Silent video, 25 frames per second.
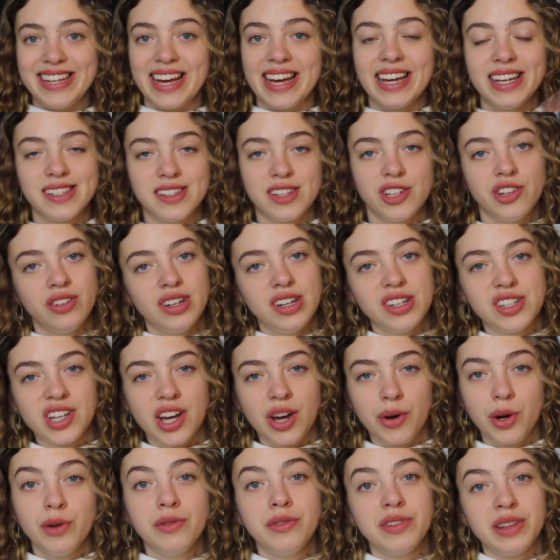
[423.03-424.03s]
days that you need to
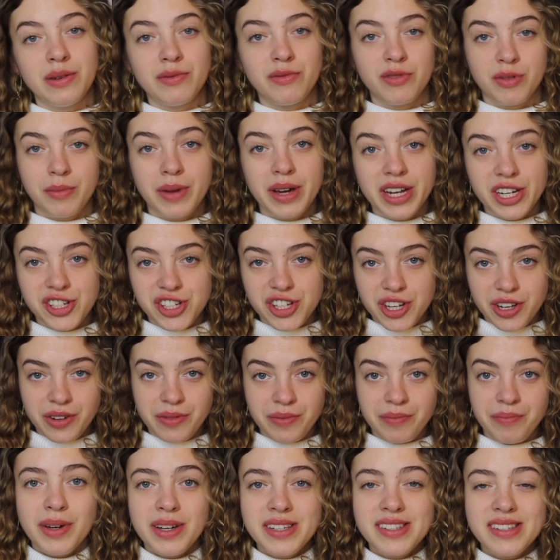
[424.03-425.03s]
go over the
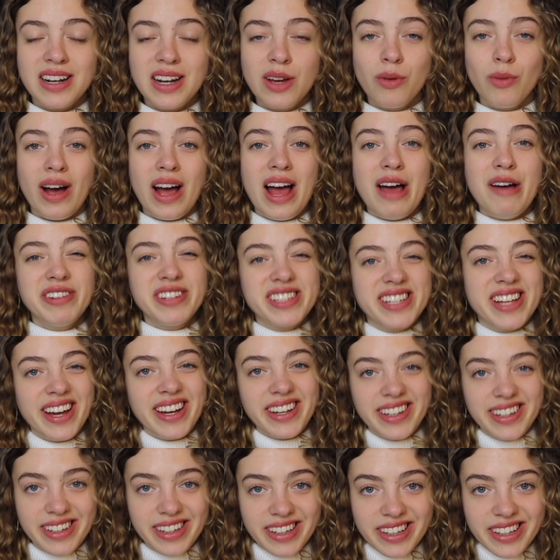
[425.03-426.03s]
information. Basically, whatever
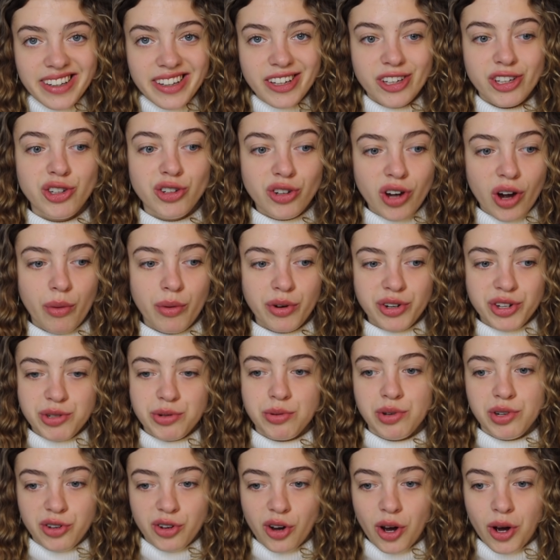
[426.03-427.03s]
technique you go on
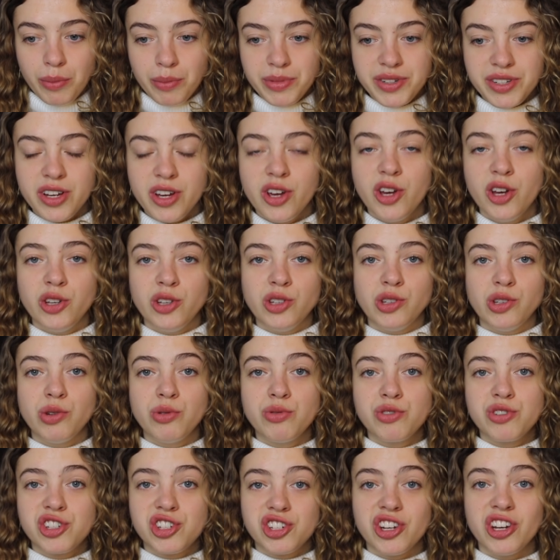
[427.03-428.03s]
to adopt, you
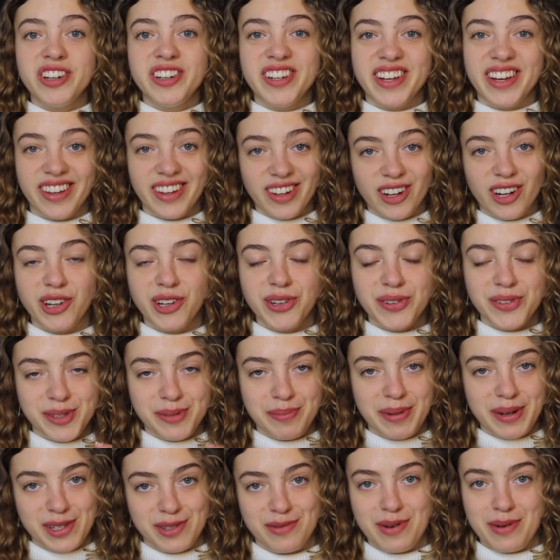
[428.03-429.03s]
should include
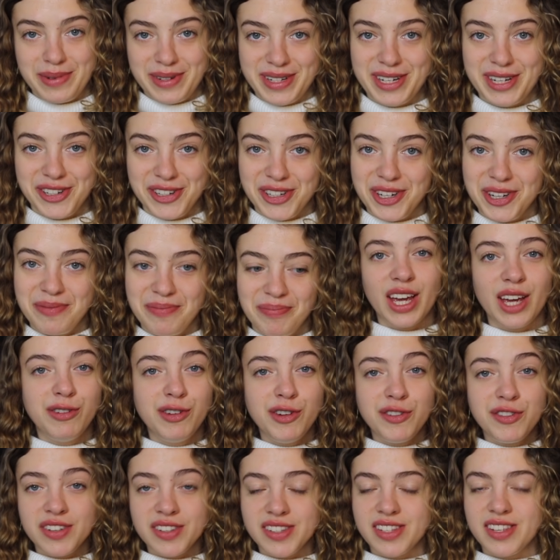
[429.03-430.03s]
spaced repetition. If
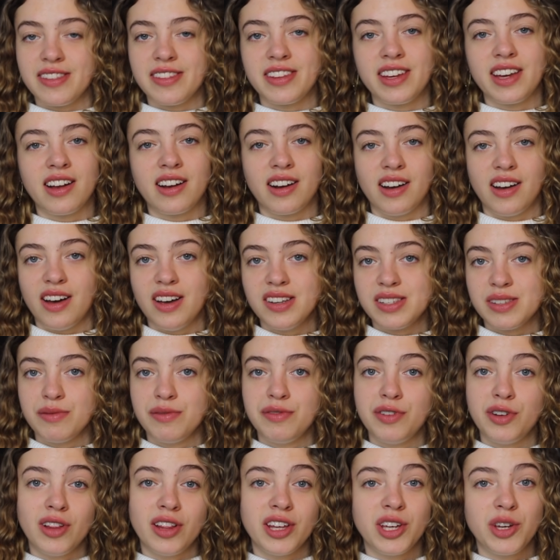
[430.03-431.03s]
you've done something in class and
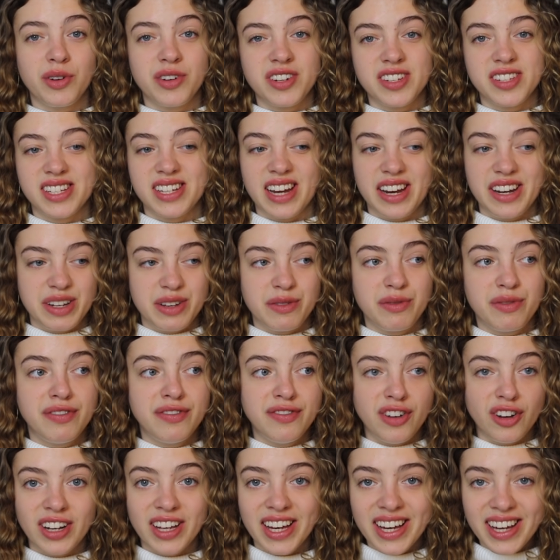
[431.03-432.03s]
feel like you understand it
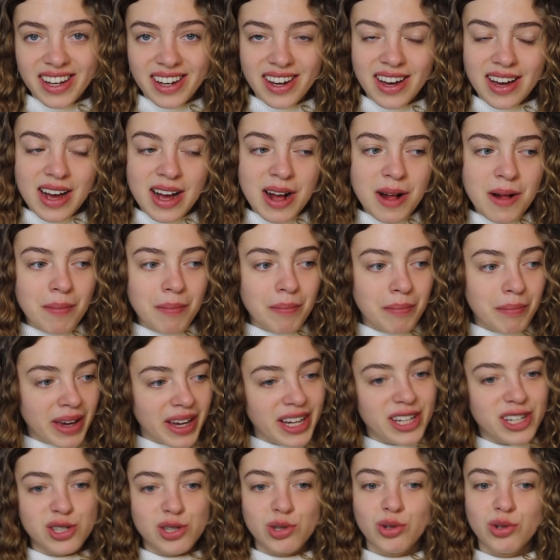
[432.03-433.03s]
fully,
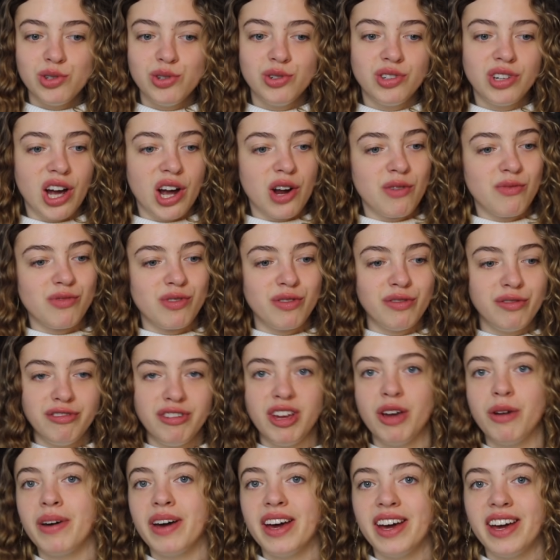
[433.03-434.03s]
make sure you go and
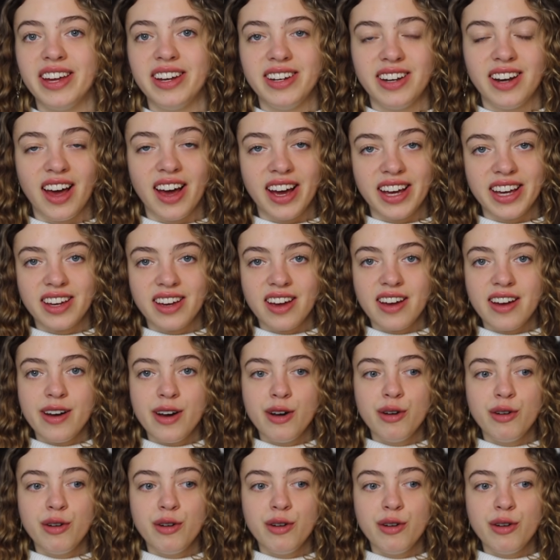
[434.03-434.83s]
review it in like